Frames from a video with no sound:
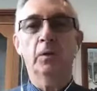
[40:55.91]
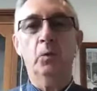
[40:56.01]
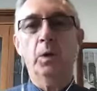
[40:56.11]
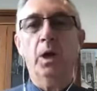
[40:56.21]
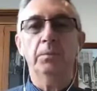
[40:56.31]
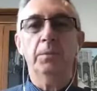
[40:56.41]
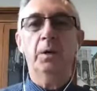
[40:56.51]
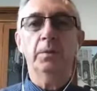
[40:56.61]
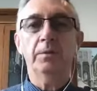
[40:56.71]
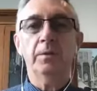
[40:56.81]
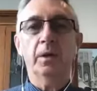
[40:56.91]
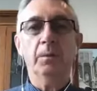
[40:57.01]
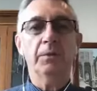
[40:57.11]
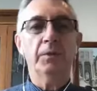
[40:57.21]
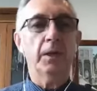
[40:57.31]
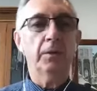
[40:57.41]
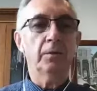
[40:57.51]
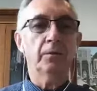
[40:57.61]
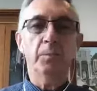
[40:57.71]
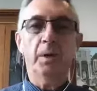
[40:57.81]
Well, I'm at the end
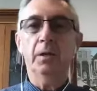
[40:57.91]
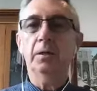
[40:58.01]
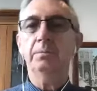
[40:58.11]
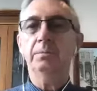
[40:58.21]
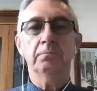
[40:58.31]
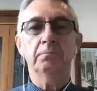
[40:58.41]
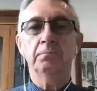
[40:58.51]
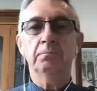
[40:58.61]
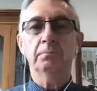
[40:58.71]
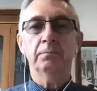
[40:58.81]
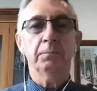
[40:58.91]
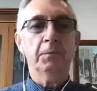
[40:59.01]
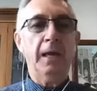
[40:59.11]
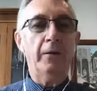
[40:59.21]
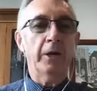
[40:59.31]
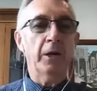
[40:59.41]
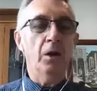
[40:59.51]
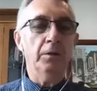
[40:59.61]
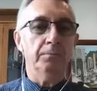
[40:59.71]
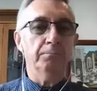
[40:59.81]
of my carrying
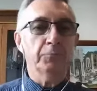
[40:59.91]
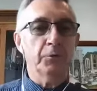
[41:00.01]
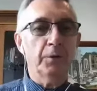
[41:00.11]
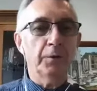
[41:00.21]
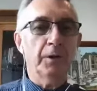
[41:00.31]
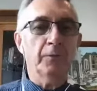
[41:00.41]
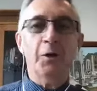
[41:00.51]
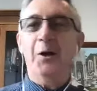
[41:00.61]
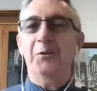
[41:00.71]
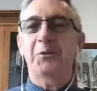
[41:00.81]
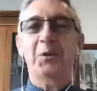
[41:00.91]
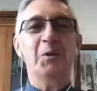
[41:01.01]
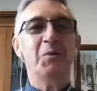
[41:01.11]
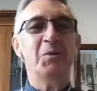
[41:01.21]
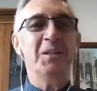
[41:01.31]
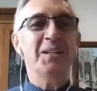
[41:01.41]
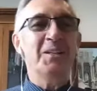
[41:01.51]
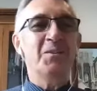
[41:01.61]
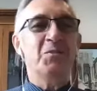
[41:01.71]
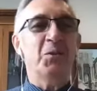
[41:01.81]
on because I think I've gone through
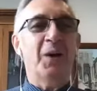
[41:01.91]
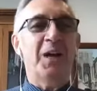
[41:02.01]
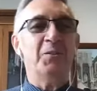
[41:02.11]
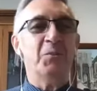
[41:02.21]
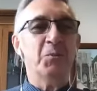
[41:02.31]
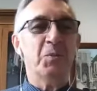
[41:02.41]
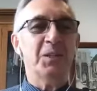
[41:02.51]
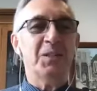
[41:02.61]
2A, 2B,